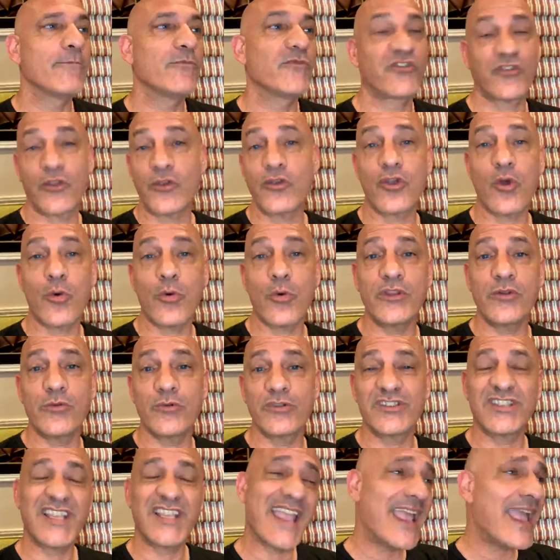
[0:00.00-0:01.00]
So you go in
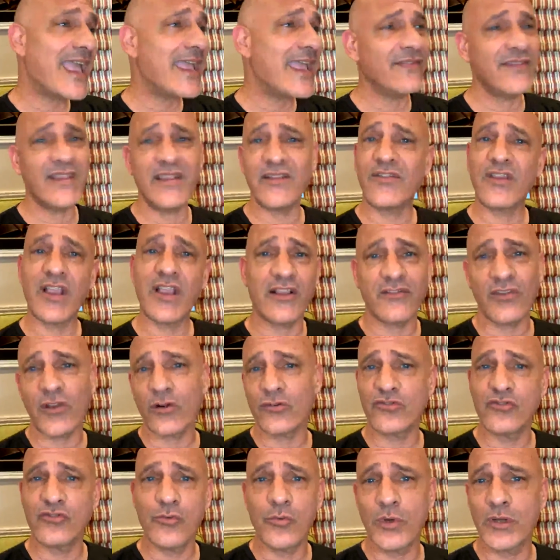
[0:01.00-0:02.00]
there and say, hey, these guys
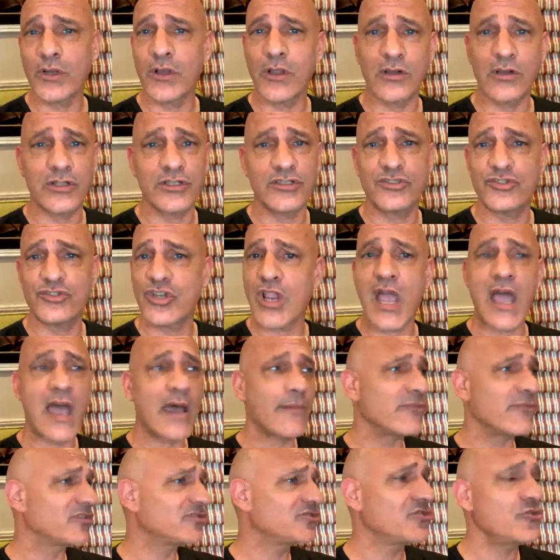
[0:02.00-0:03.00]
aren't doing a good
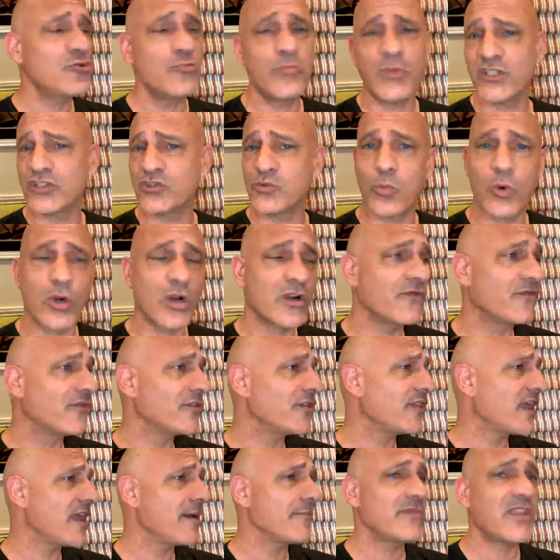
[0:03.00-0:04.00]
job. There's too much work
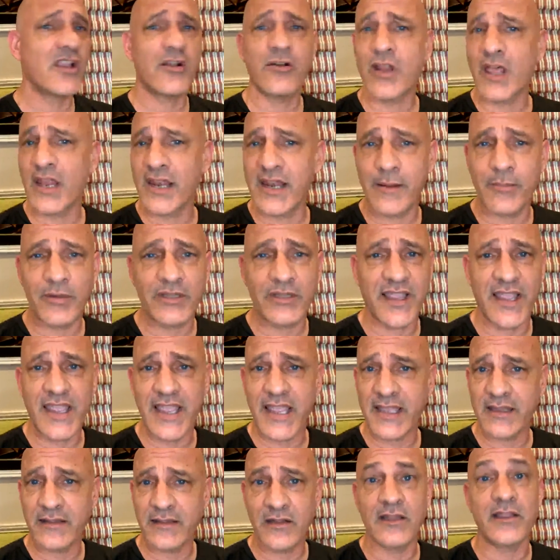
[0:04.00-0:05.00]
for them. They're not able to
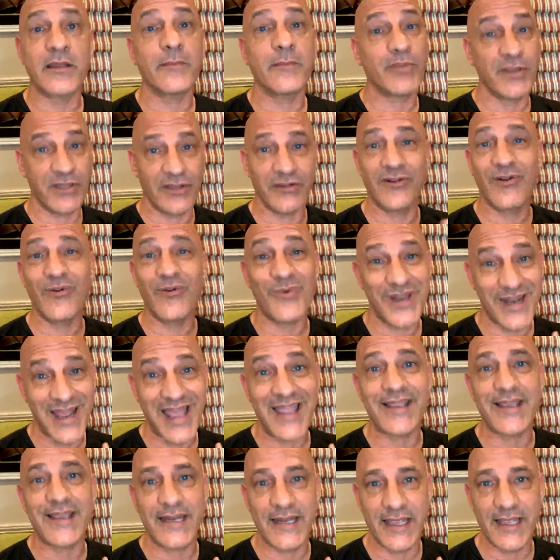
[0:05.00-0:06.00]
handle it. But you know what?
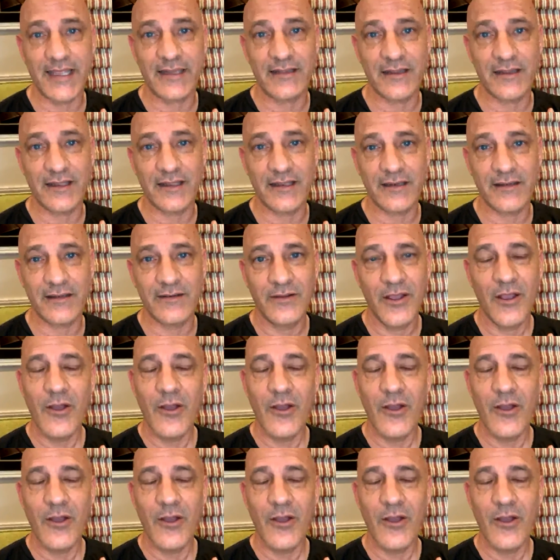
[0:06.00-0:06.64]
I can handle it.